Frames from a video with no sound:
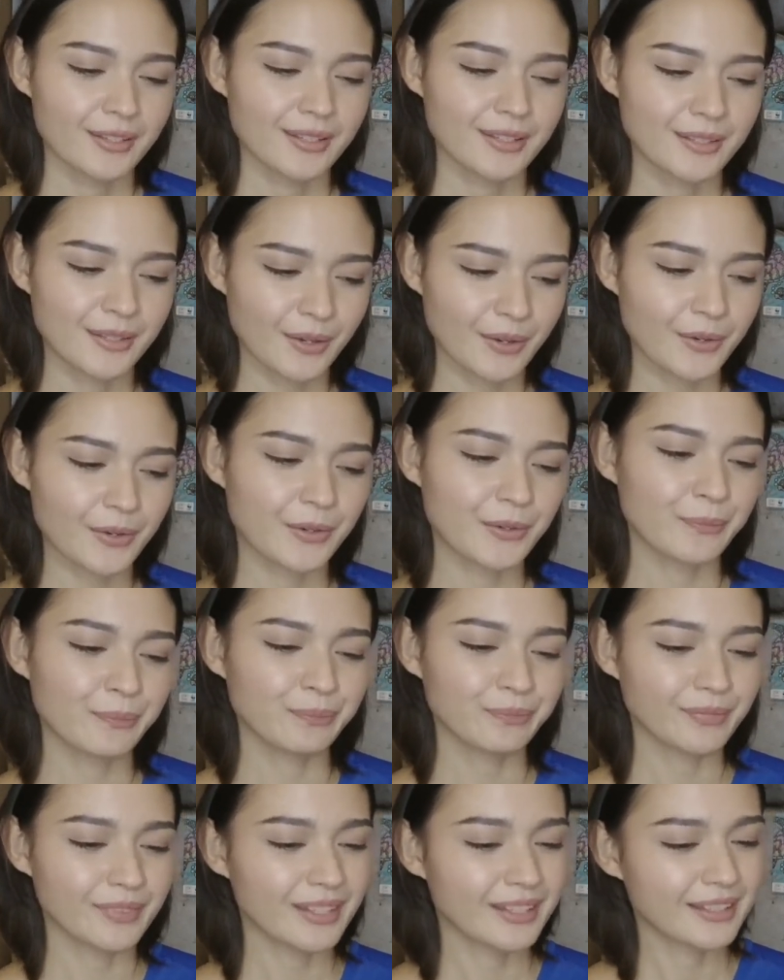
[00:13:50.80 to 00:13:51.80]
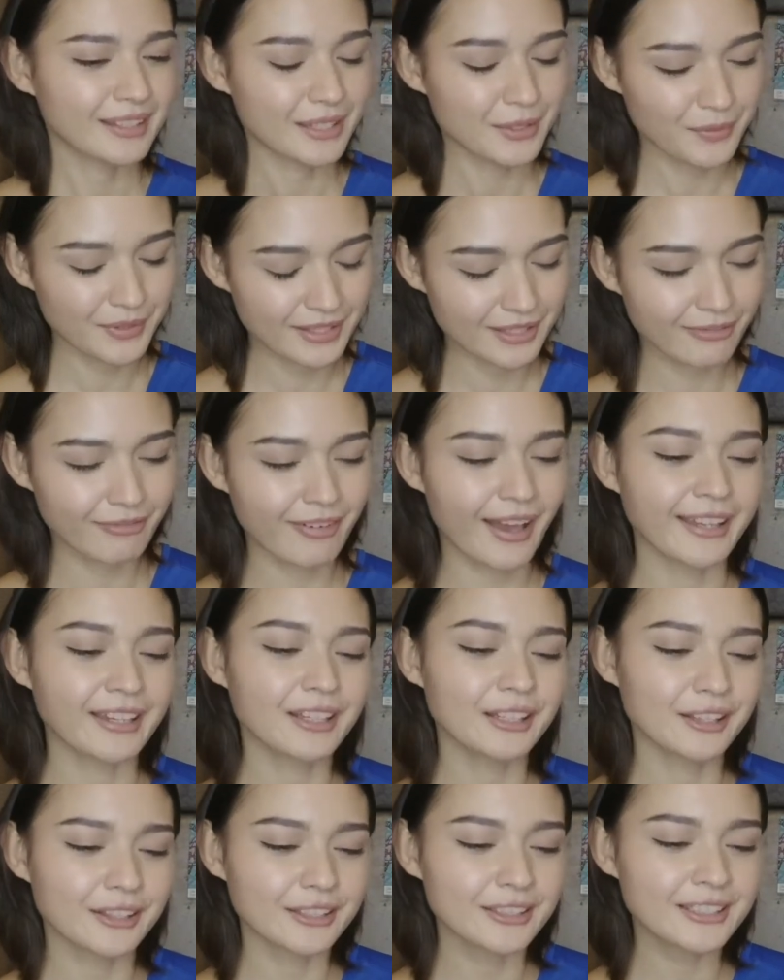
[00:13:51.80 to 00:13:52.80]
So this was the
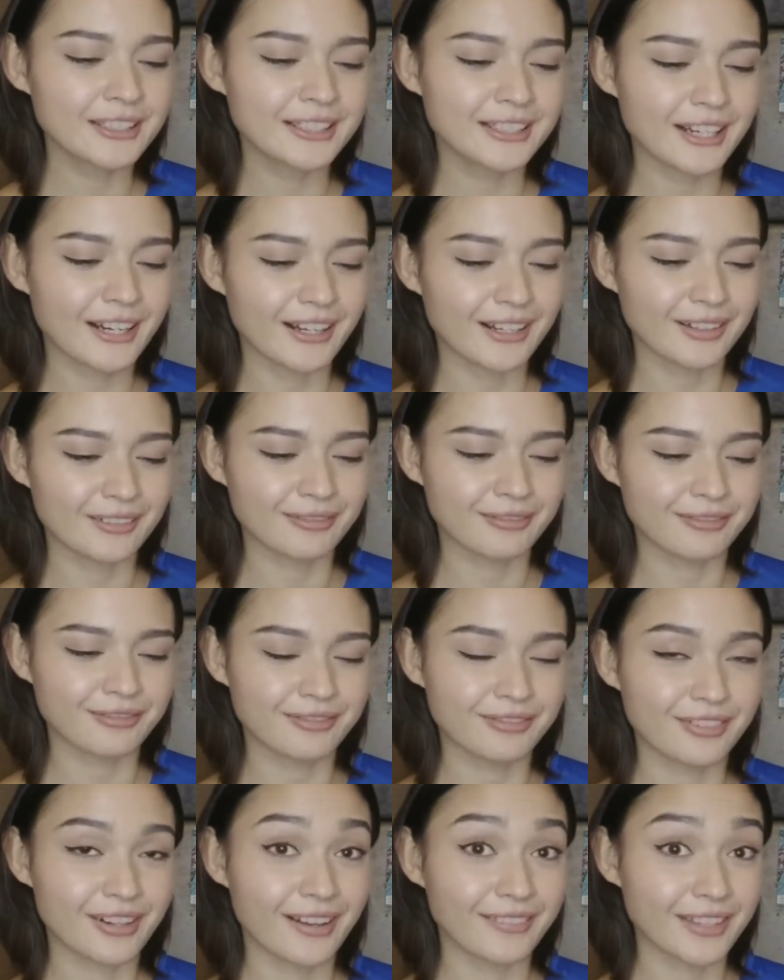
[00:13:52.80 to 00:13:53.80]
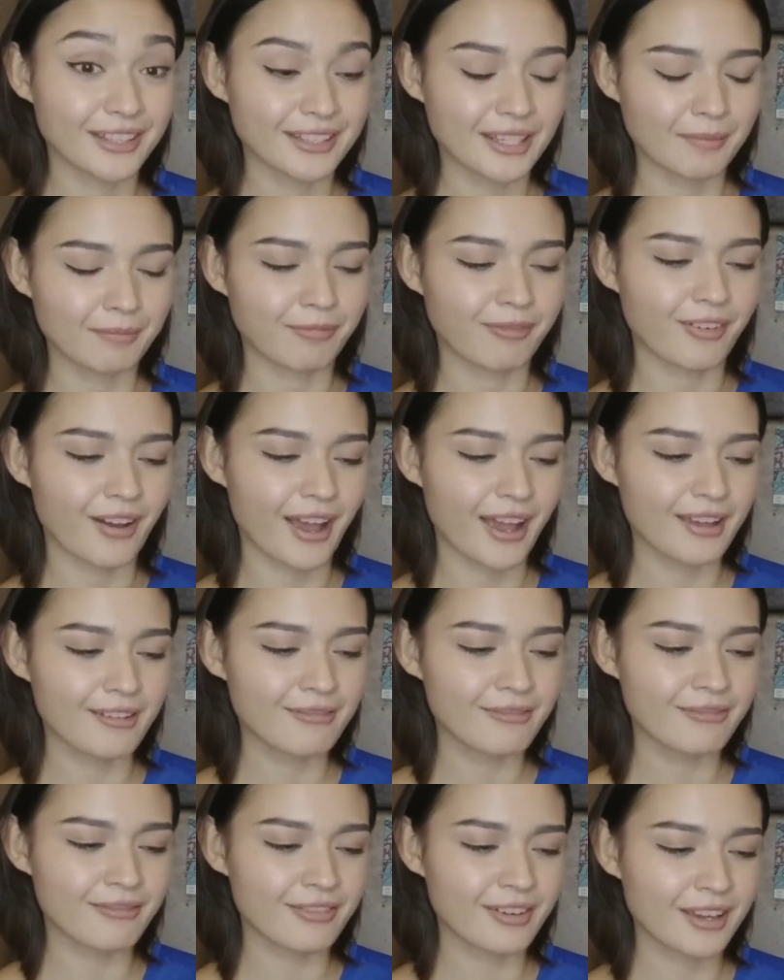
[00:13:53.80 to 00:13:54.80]
final look of the top
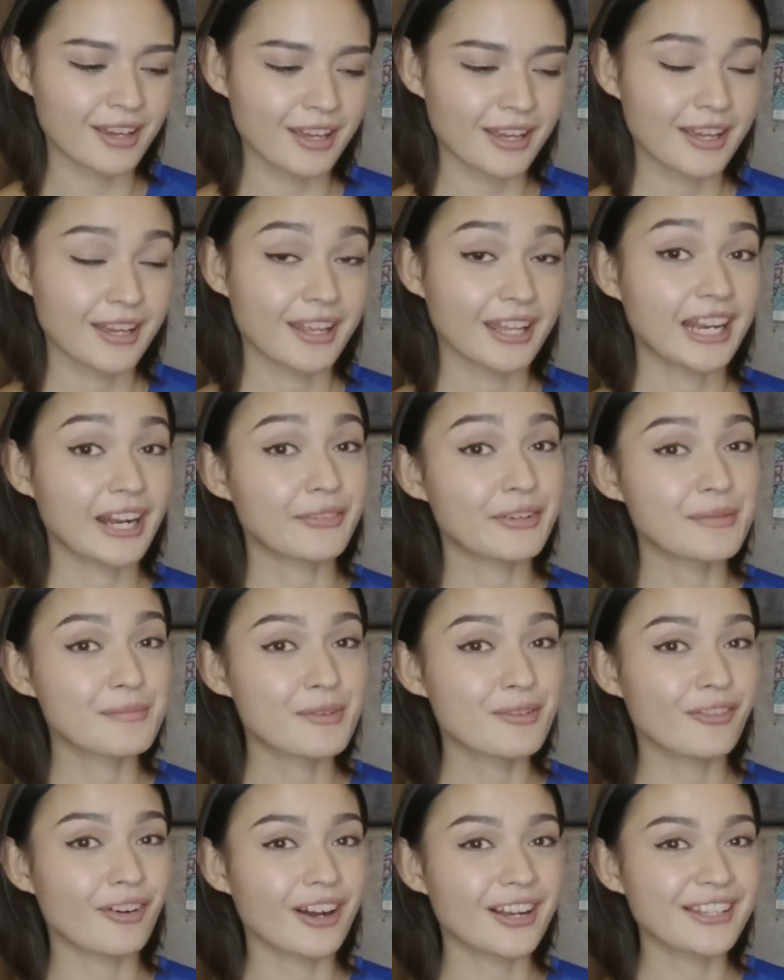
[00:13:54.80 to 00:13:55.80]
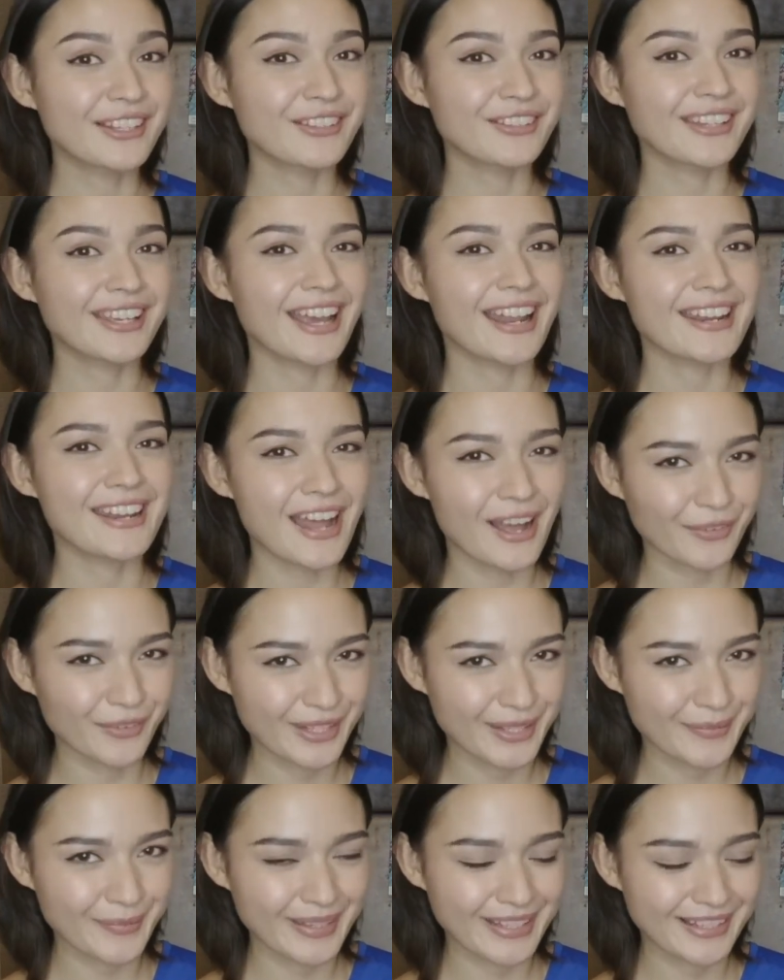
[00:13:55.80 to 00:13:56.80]
5. Now we move on to the
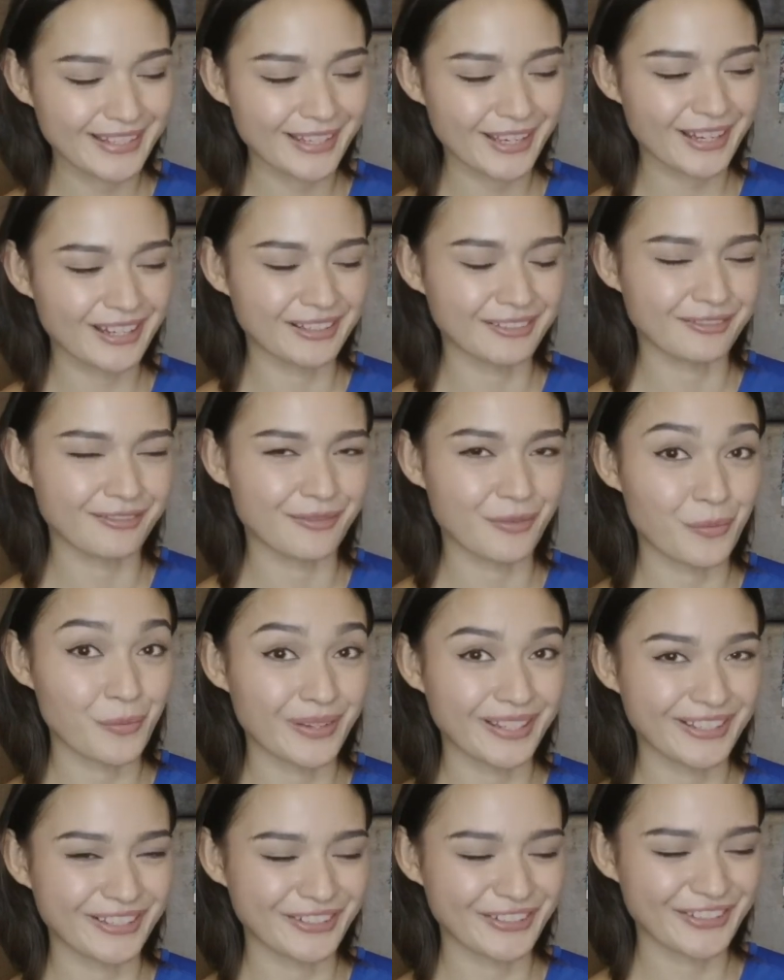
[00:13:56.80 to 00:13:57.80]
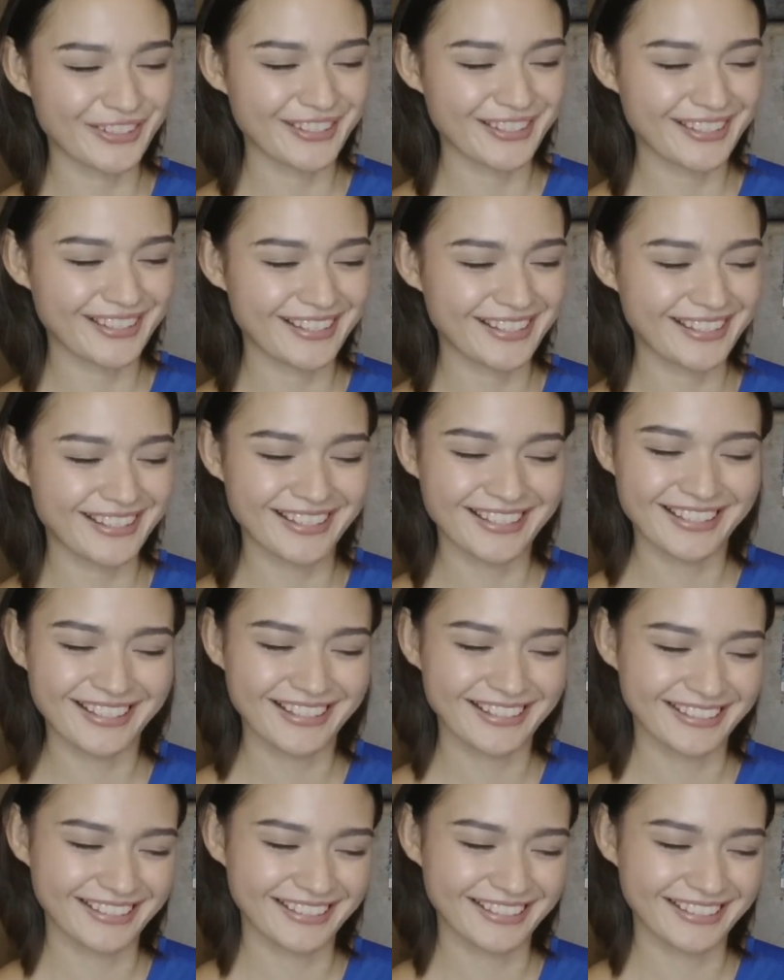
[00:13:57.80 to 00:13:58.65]
announcement of winners.